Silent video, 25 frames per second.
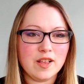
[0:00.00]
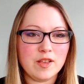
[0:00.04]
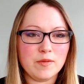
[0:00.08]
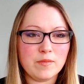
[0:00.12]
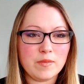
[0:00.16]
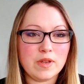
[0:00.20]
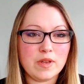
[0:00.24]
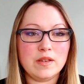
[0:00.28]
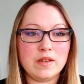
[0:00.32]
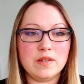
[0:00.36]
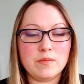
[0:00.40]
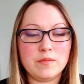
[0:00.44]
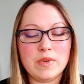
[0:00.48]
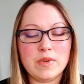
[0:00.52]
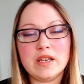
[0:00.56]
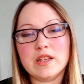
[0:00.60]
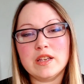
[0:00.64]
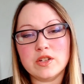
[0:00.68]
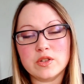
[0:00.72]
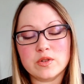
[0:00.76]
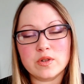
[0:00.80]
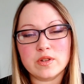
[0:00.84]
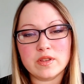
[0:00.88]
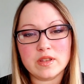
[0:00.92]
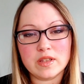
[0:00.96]
making
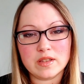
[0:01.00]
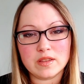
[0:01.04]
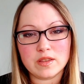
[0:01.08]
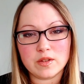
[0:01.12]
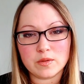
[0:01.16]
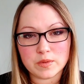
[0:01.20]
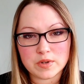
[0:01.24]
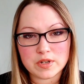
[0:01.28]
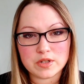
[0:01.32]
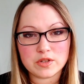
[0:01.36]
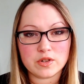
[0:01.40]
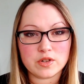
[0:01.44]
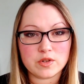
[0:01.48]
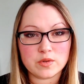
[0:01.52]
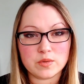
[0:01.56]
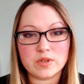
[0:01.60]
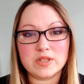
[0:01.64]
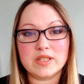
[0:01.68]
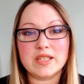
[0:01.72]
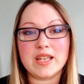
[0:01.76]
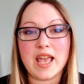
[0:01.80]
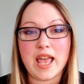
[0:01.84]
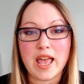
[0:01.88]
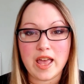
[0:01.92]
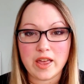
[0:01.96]
sure that the research
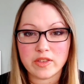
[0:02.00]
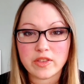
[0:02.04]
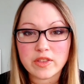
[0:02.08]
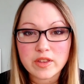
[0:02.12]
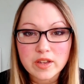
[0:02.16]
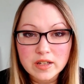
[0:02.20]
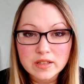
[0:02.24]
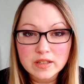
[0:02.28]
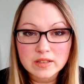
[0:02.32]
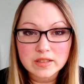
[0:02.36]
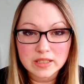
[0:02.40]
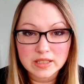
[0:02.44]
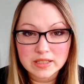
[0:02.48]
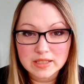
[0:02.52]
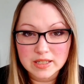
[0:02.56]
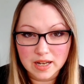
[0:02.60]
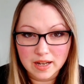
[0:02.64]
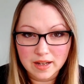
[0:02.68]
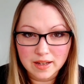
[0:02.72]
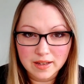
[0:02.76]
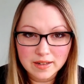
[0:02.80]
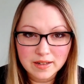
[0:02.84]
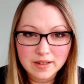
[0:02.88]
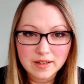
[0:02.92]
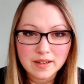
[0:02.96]
was ethically
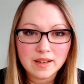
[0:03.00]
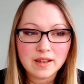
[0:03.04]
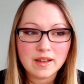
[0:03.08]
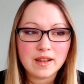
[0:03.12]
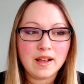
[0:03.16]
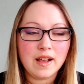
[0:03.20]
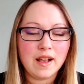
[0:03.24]
done.